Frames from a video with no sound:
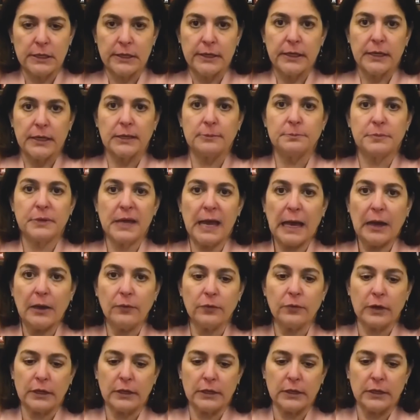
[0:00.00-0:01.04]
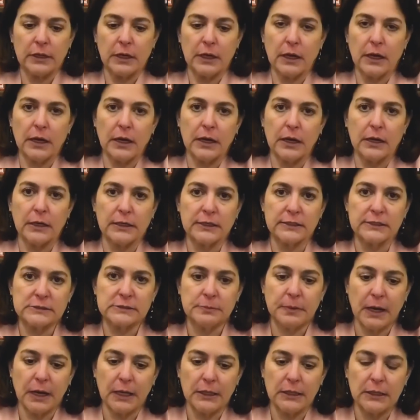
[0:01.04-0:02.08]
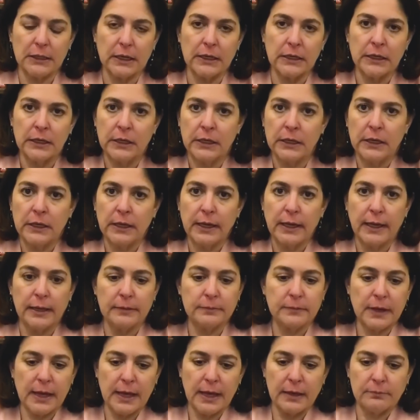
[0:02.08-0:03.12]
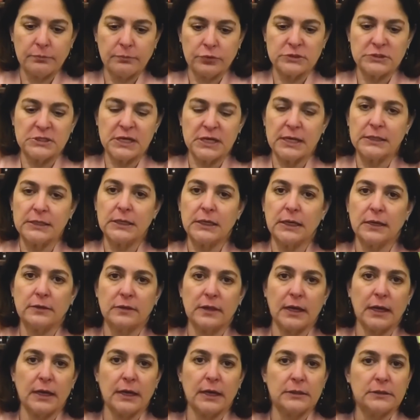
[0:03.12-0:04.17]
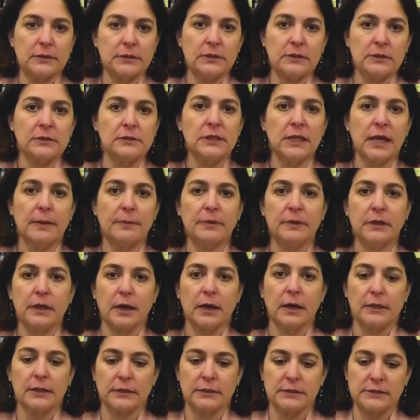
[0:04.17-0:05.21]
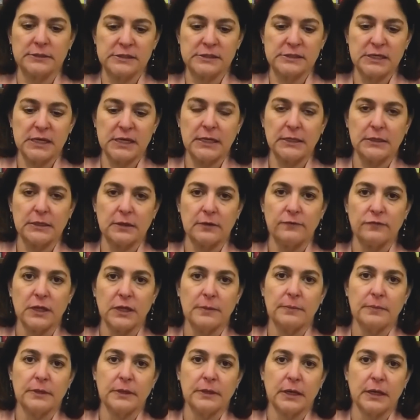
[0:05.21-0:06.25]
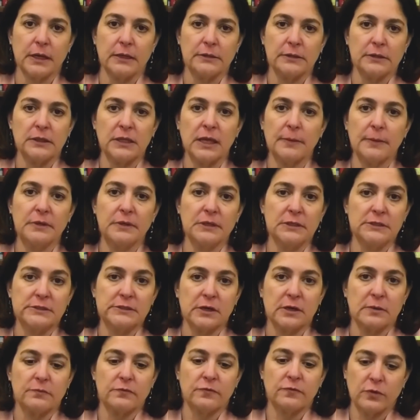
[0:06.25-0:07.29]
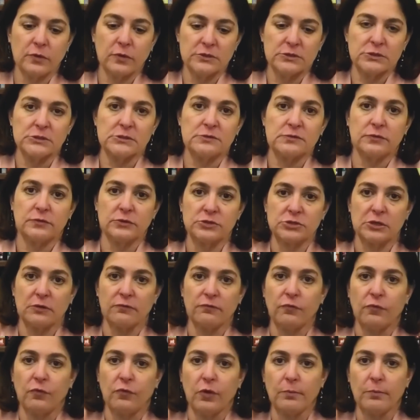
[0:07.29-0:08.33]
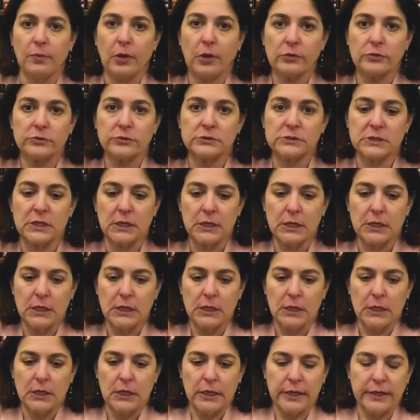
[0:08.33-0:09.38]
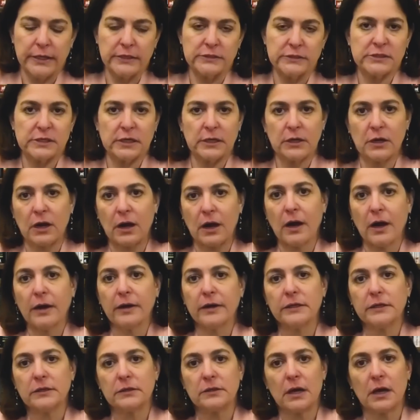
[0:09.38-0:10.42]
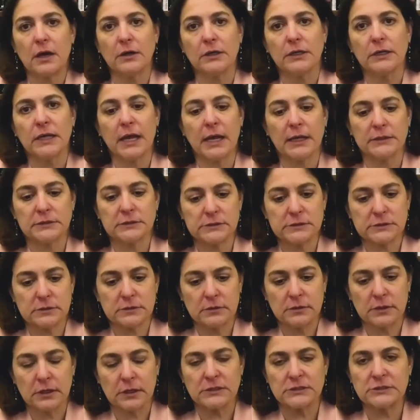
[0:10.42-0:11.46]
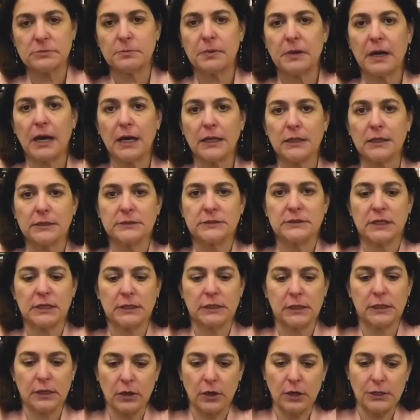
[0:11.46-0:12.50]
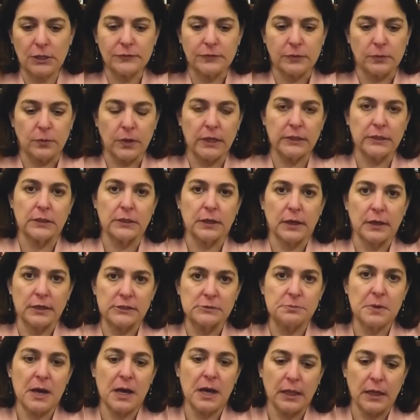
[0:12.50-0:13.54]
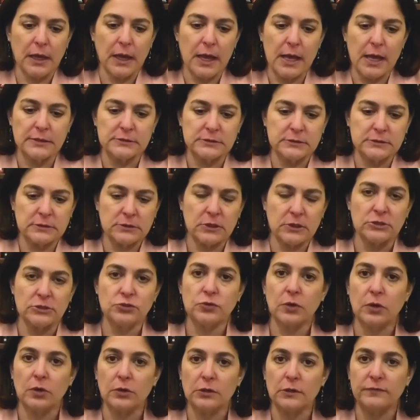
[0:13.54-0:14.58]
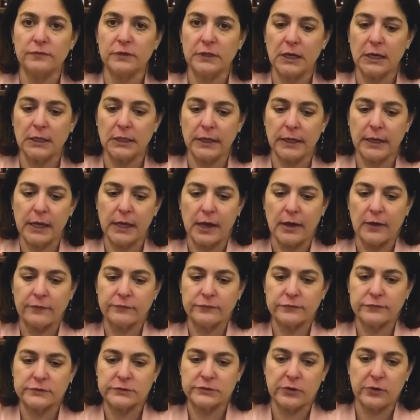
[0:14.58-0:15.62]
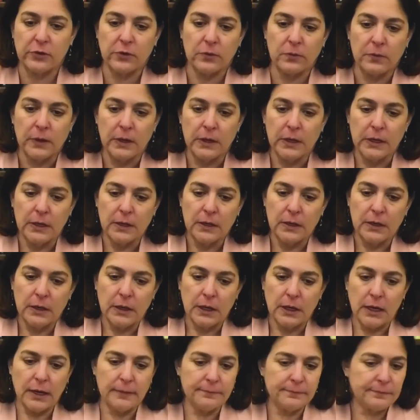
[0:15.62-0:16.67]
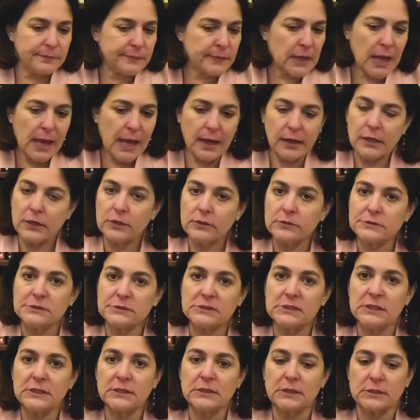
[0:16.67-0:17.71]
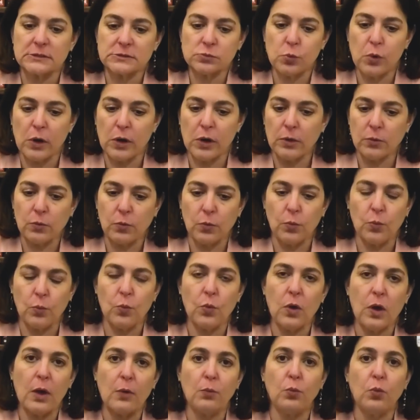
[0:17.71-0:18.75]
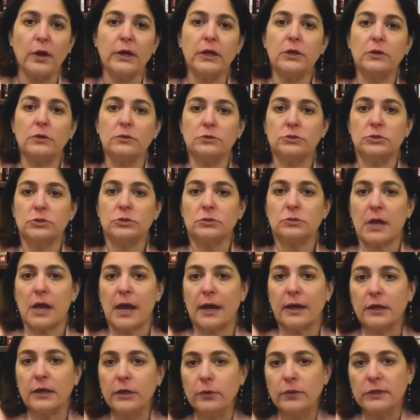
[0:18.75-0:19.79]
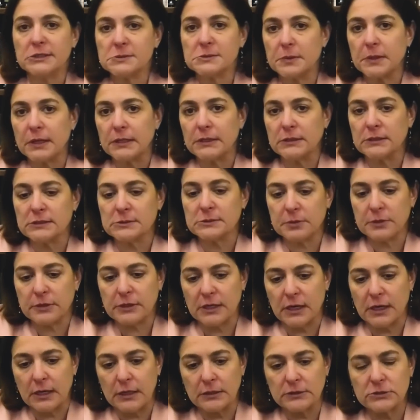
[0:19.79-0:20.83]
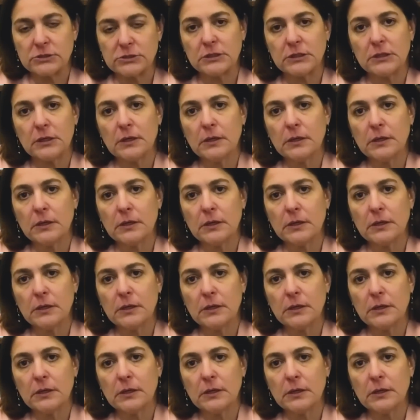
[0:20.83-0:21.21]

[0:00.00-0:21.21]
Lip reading: empowering Hezbollah and pretending that Lebanon and the state of Lebanon, the Lebanese armed forces first and foremost, is a guard against Hezbollah taking over when Hezbollah has control of the LAF. So how do you see this? What do you do? How do you explain this pathology?